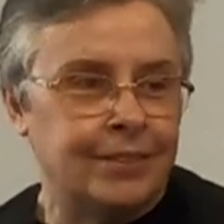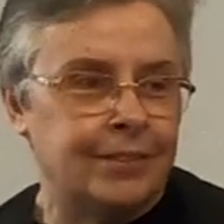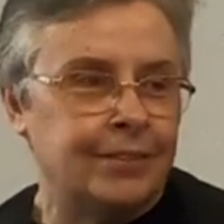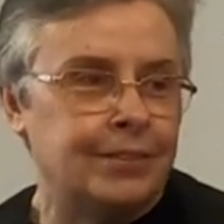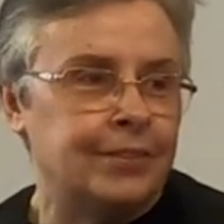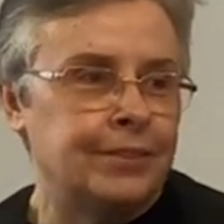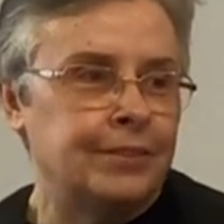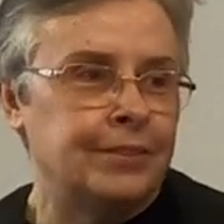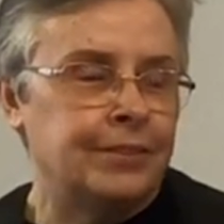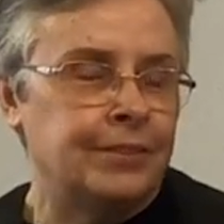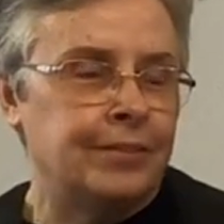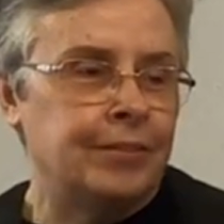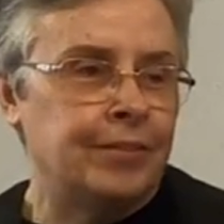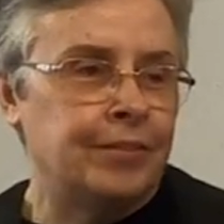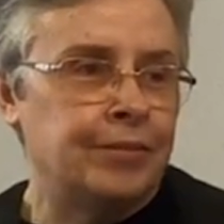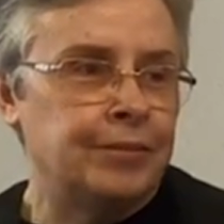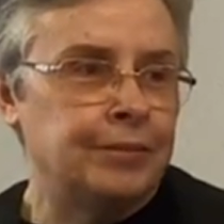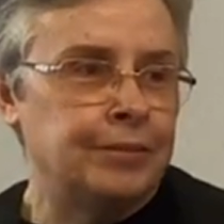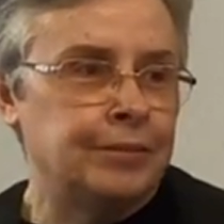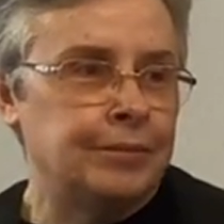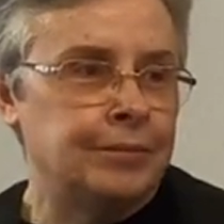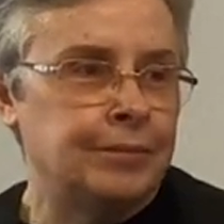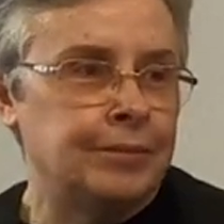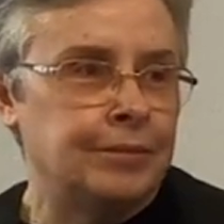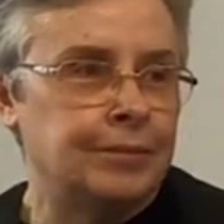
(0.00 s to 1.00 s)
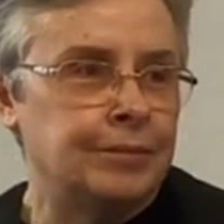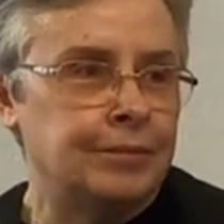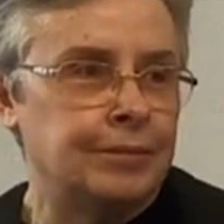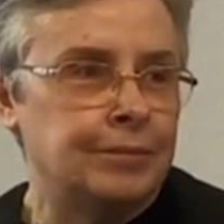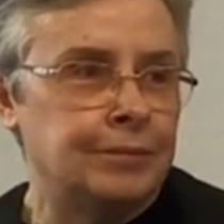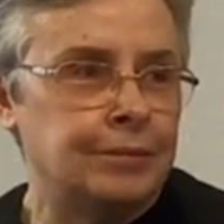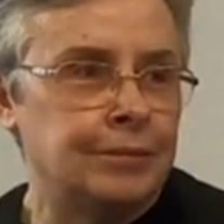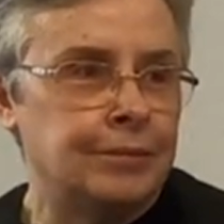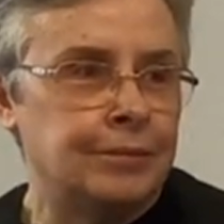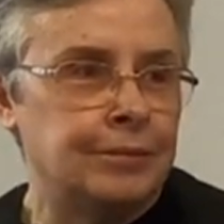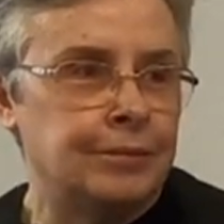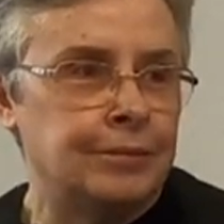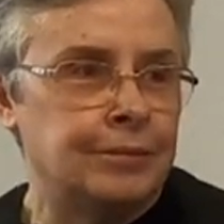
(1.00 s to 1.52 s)

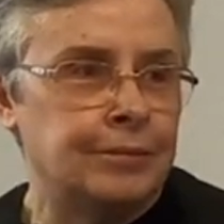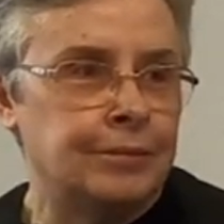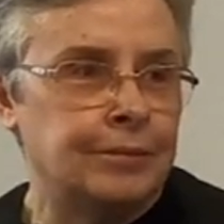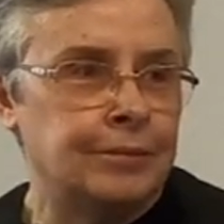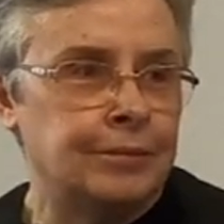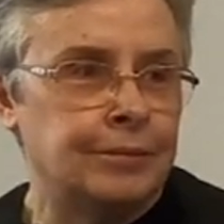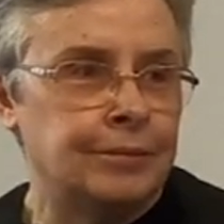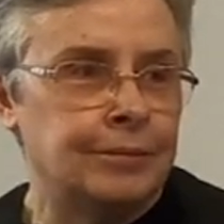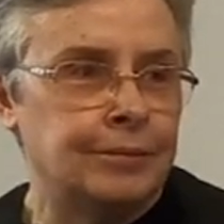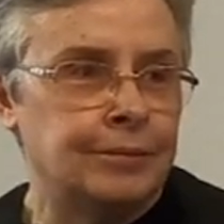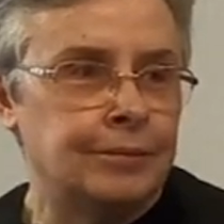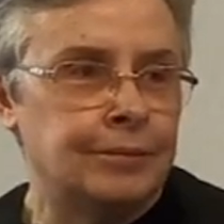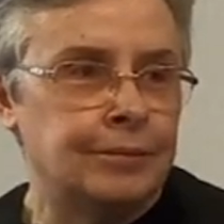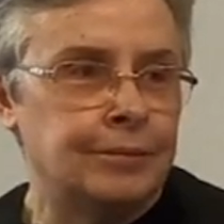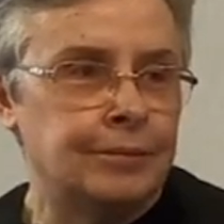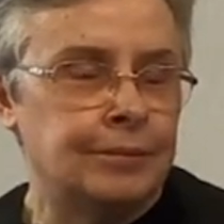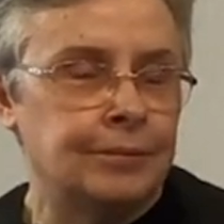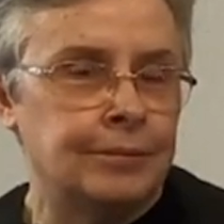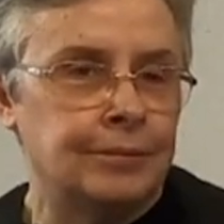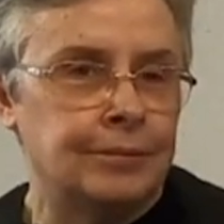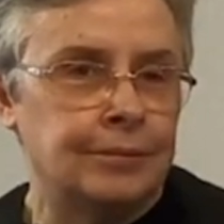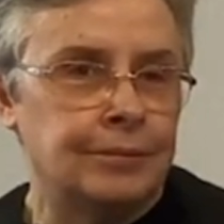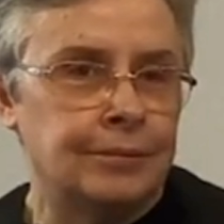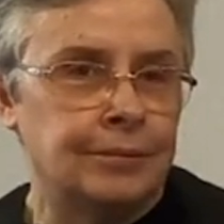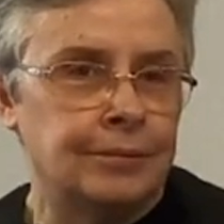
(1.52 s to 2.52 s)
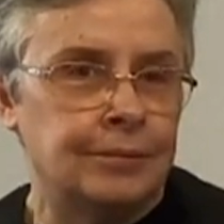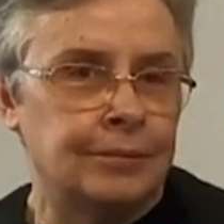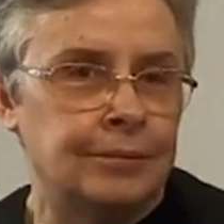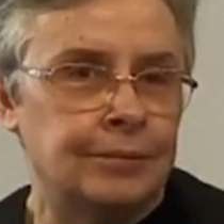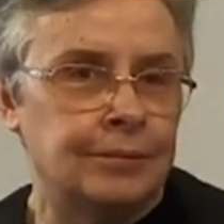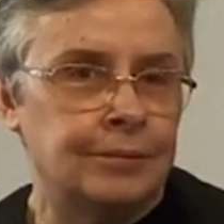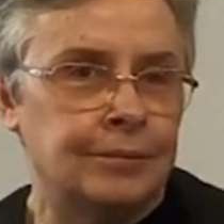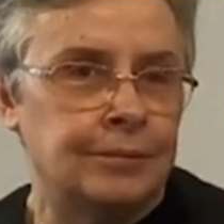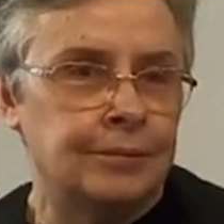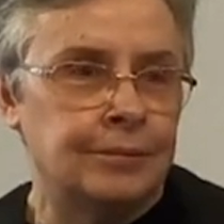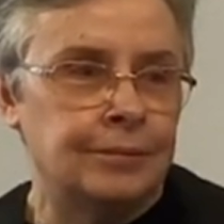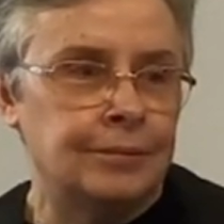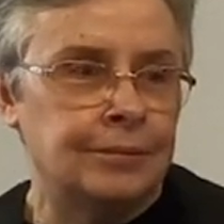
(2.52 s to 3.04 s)

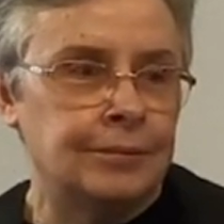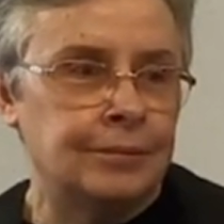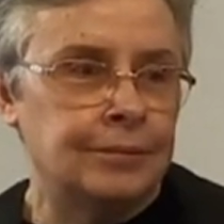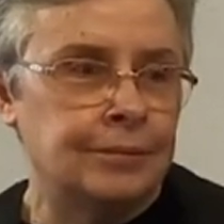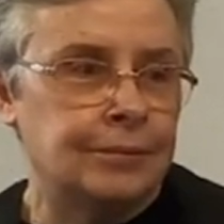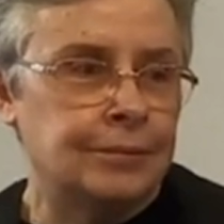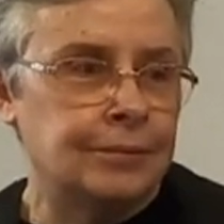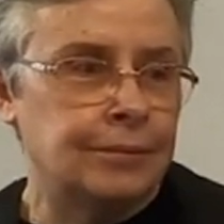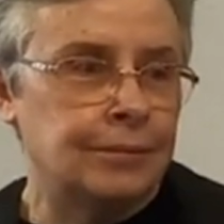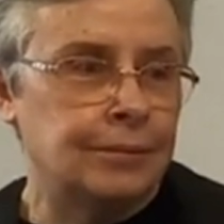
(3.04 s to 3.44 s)
(silent)